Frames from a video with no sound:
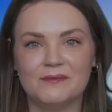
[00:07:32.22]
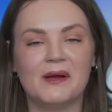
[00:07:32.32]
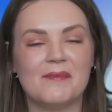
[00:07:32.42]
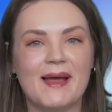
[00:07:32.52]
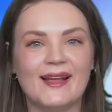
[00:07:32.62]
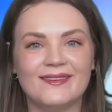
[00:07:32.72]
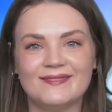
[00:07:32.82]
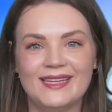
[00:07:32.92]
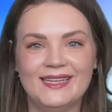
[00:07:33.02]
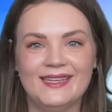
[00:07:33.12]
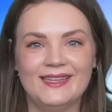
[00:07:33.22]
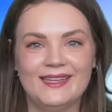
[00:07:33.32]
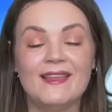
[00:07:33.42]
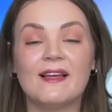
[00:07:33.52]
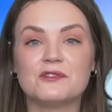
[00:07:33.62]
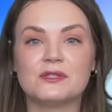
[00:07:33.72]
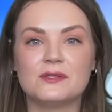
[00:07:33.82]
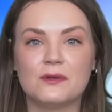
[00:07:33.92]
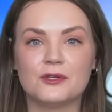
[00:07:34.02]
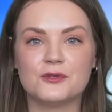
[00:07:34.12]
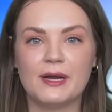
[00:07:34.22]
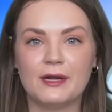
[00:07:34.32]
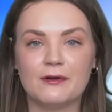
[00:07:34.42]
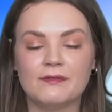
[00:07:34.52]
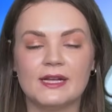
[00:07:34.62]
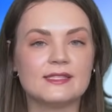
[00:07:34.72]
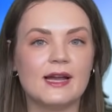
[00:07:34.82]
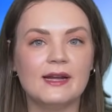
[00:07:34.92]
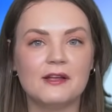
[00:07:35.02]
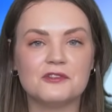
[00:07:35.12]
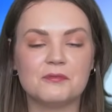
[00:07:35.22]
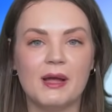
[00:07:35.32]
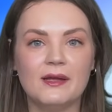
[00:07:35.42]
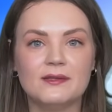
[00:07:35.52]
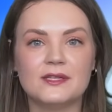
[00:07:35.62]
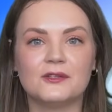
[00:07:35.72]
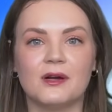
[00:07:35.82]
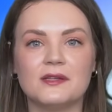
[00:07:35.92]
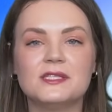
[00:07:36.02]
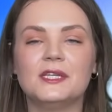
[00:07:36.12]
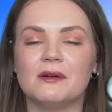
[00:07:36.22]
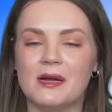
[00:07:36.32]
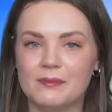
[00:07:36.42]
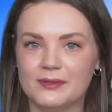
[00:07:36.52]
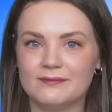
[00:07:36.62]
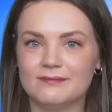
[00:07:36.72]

Welcome back. Elektra Solar Trainer flies nine hundred miles across Europe.